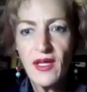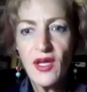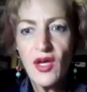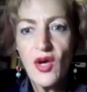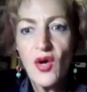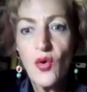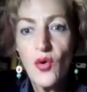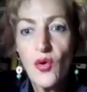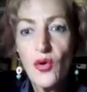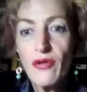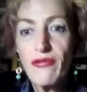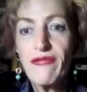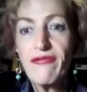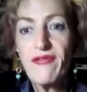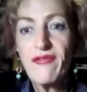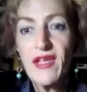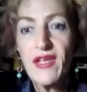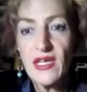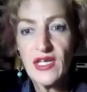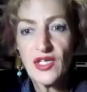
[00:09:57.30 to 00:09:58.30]
or
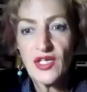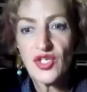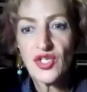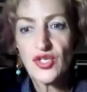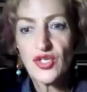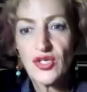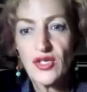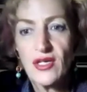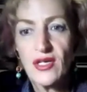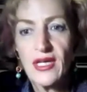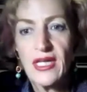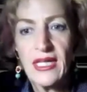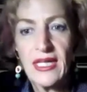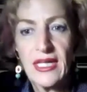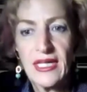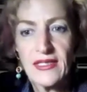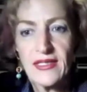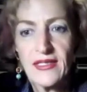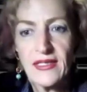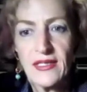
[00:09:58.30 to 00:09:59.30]
finish a
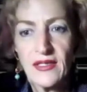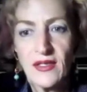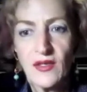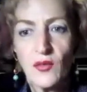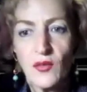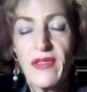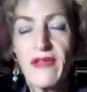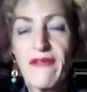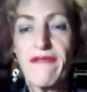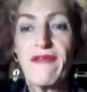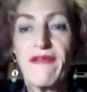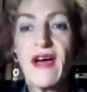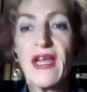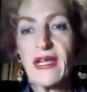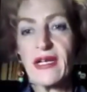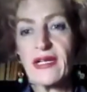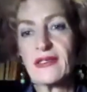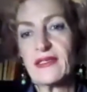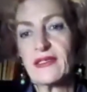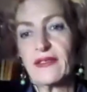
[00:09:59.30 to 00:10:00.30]
lesson with a fun
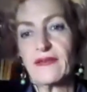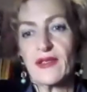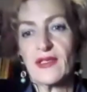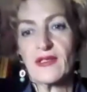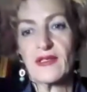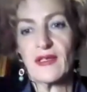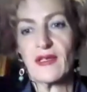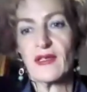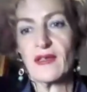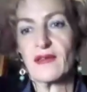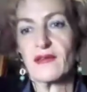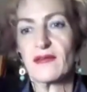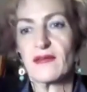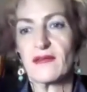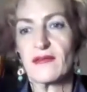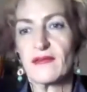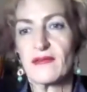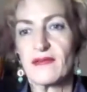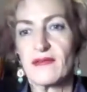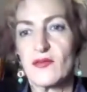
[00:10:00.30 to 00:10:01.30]
activity?
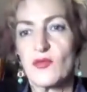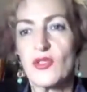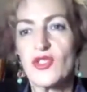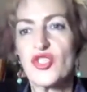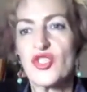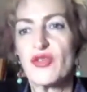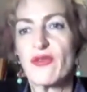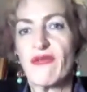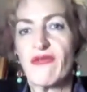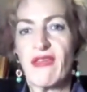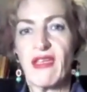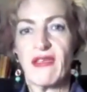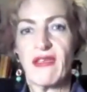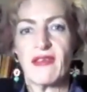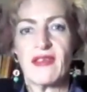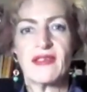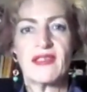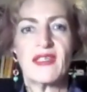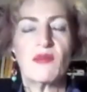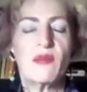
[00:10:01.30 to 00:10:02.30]
What do you
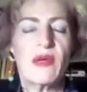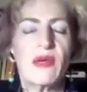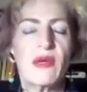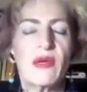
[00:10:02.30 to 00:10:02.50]
think? Is it better